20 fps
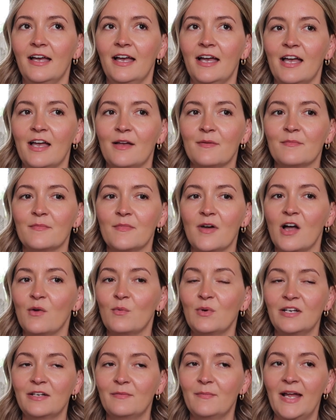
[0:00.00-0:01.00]
I
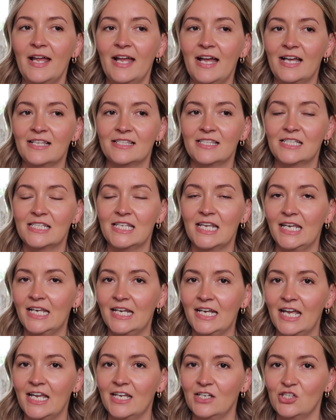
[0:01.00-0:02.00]
will admit, as a
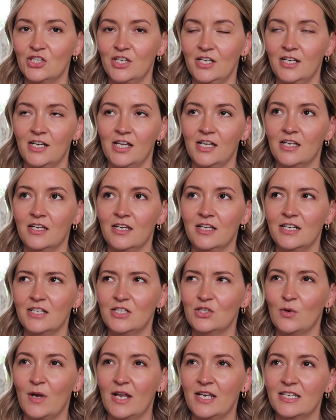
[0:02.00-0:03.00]
teenager, like
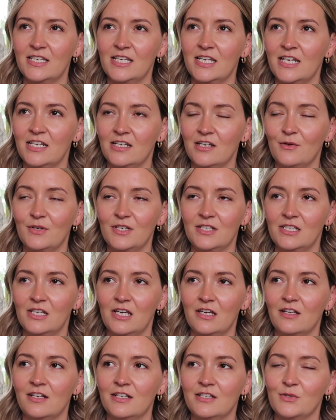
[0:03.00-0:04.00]
going
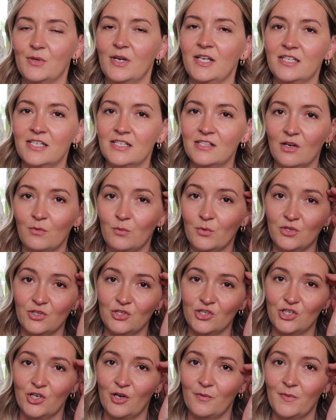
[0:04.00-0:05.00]
into early 20s, I
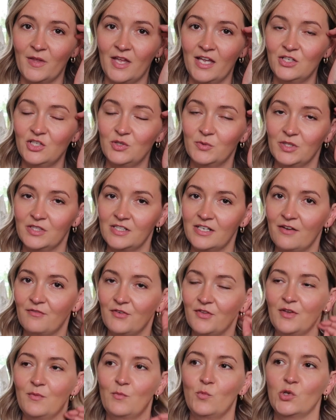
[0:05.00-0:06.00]
wouldn't shop there just because
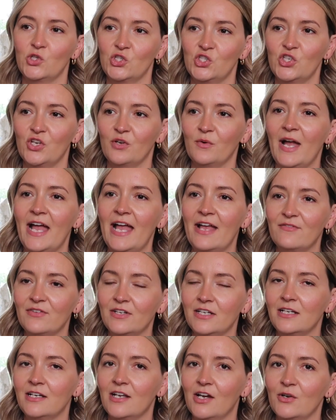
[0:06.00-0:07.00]
everything was so
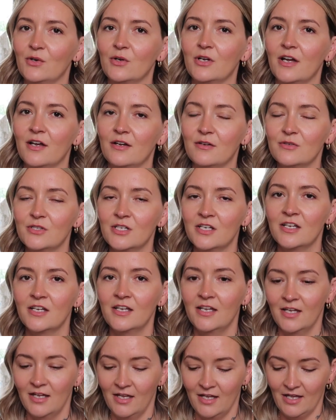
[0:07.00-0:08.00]
heavily logoed,
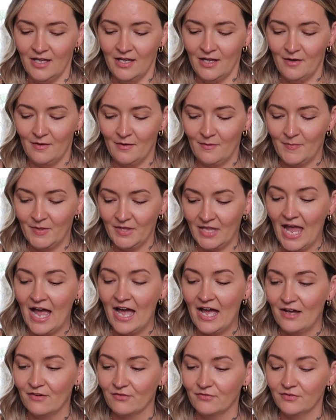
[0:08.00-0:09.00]
but they
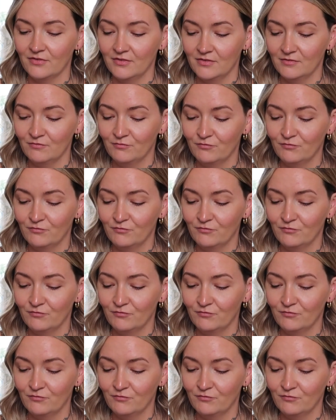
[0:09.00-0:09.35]
have